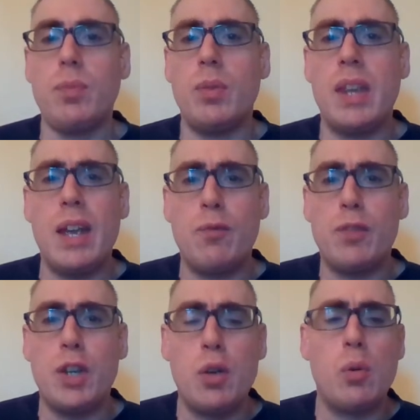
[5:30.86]
if
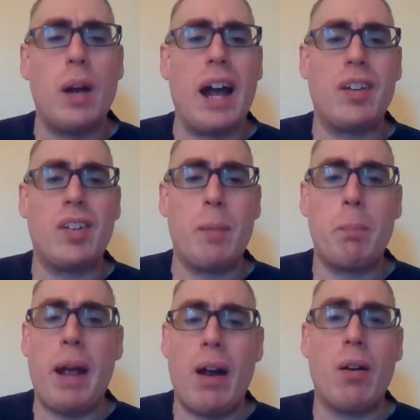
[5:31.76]
you as a
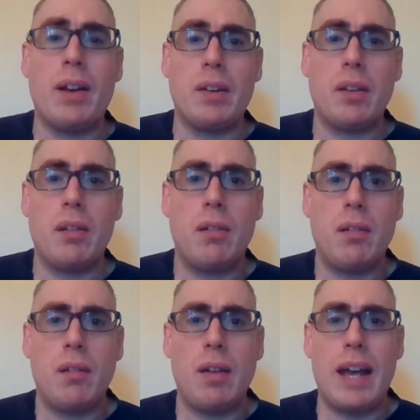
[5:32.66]
parent,
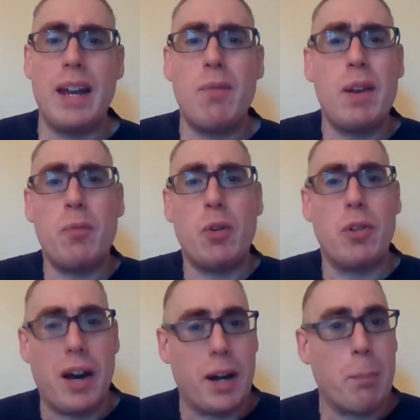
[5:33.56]
and even if you're
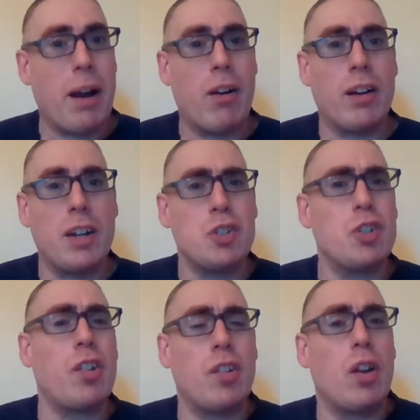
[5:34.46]
not a parent, let's
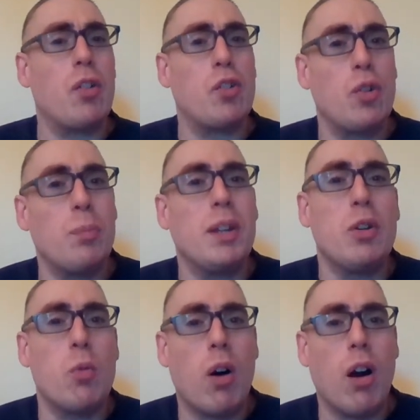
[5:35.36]
just assume that
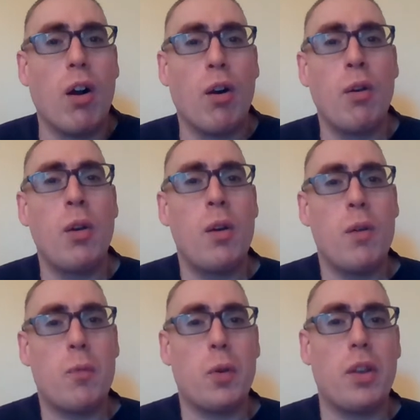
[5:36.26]
you are
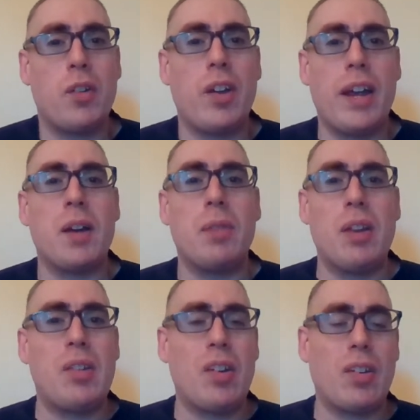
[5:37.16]
for the sake of this
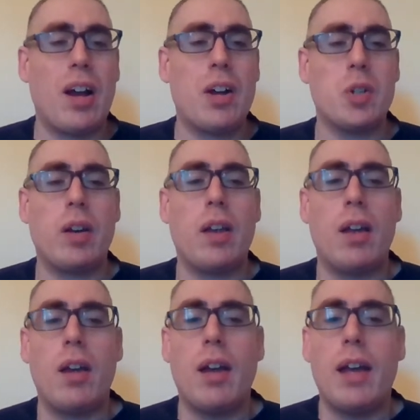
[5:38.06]
discussion,
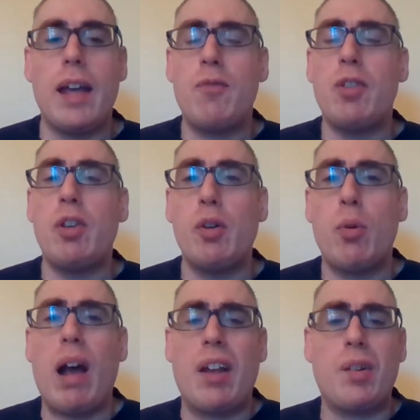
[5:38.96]
if you
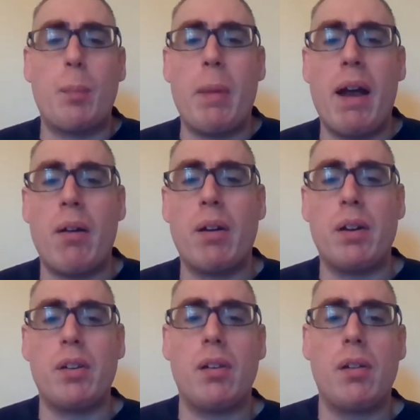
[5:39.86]
as a parent
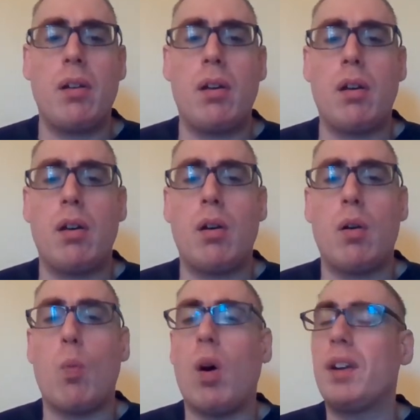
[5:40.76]

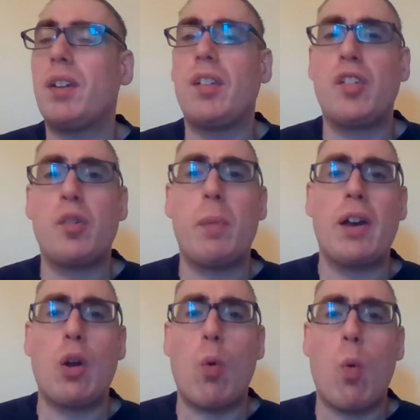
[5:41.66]
wanted to spend
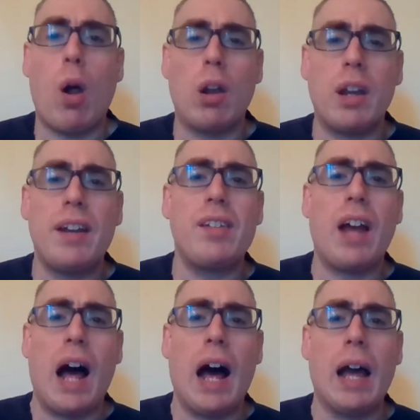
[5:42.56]
quality
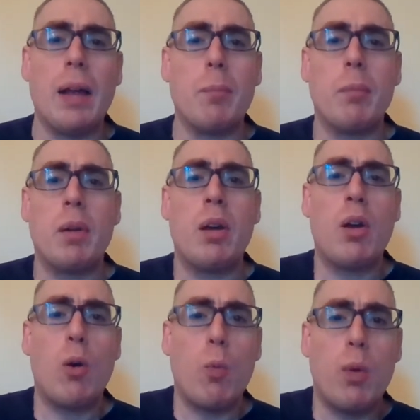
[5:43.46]
time
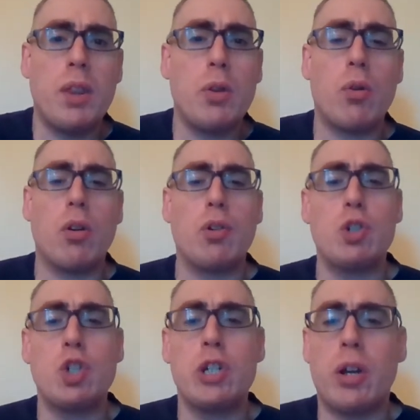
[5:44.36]
with your
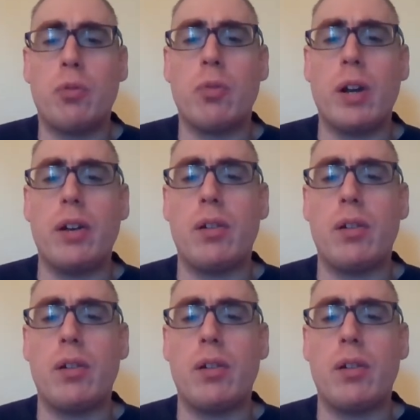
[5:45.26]
children,